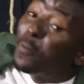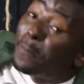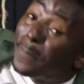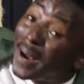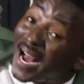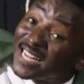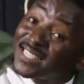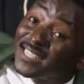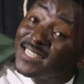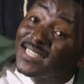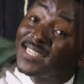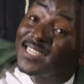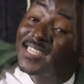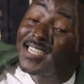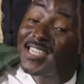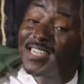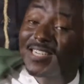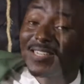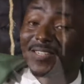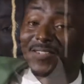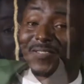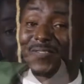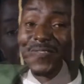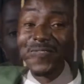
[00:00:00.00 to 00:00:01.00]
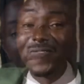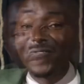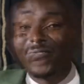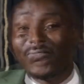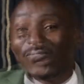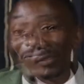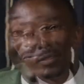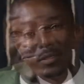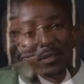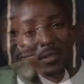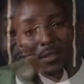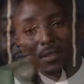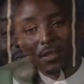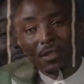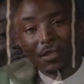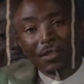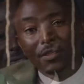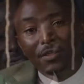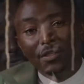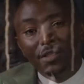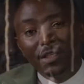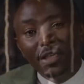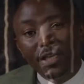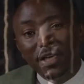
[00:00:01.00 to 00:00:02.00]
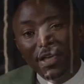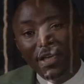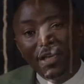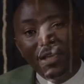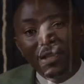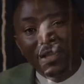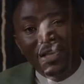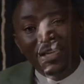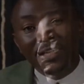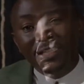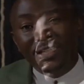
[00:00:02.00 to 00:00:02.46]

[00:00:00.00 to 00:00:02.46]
past. See, the